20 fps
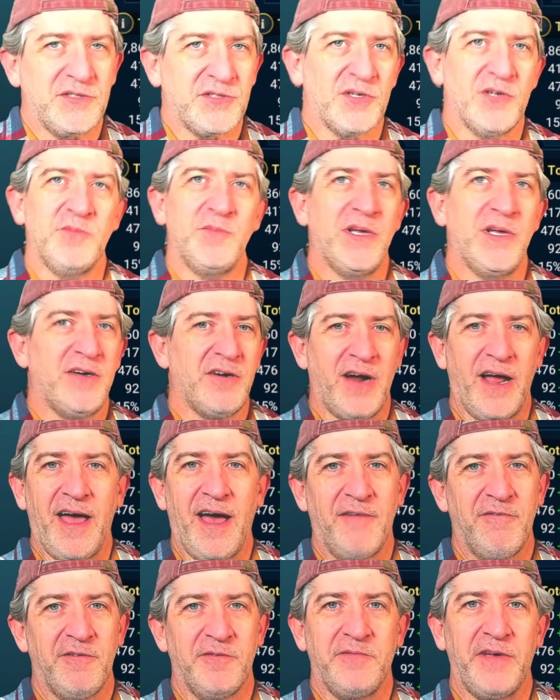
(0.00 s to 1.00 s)
turn meter I
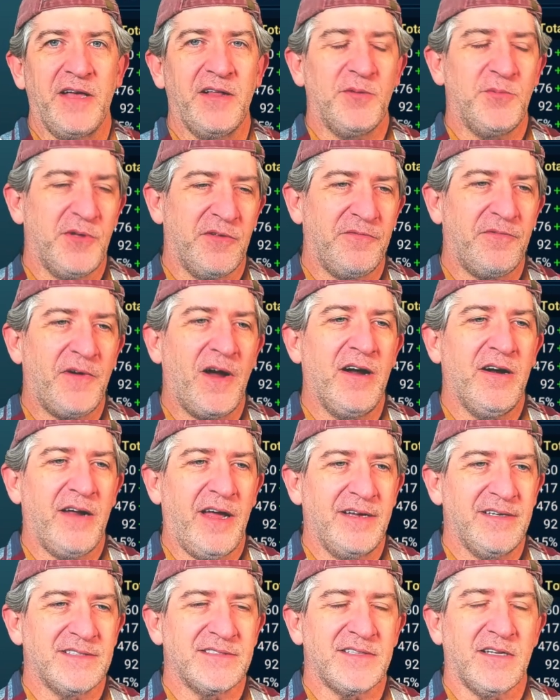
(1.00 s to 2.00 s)
have available, Fire
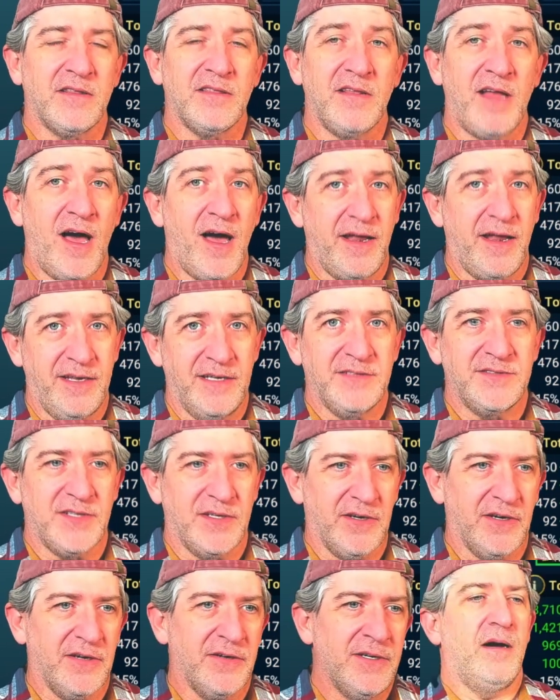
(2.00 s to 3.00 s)
Night is a lot
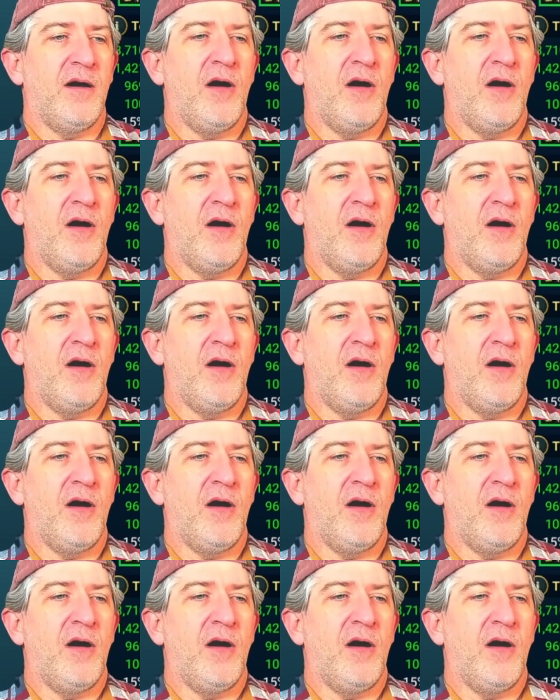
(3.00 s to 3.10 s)
easier.